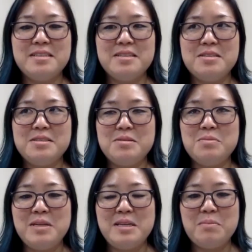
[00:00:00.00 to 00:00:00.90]
The
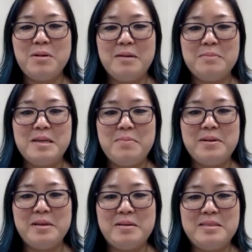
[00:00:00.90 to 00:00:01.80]
Zoom meeting popped up
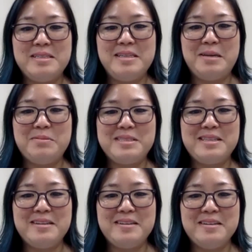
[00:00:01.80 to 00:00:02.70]
and DK was
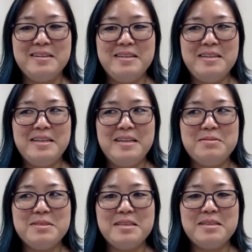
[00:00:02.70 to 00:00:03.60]
there. And I
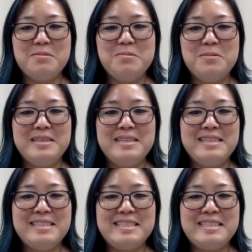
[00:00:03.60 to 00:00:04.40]
was like, what is